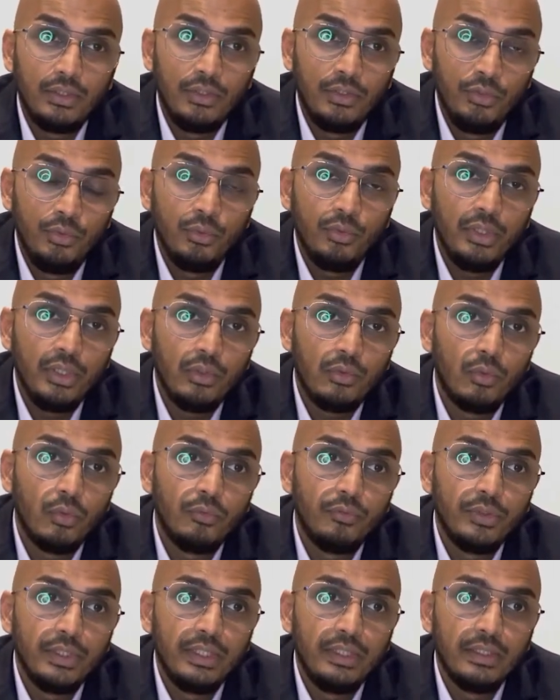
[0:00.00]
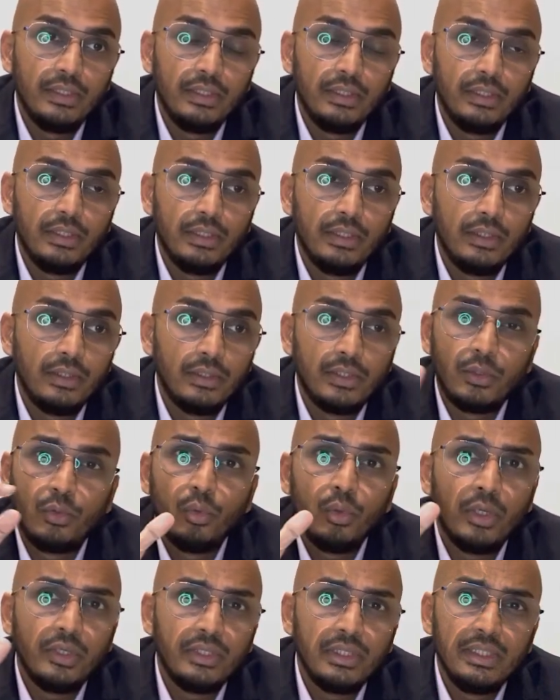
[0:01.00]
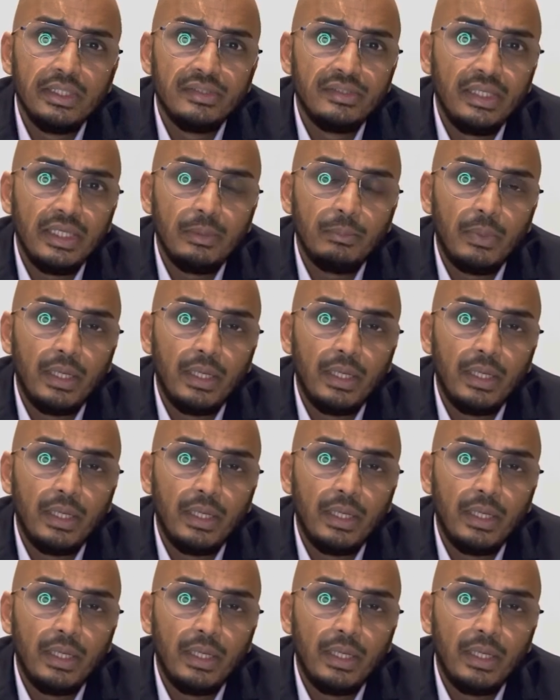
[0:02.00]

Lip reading: during COVID, the Goa real estate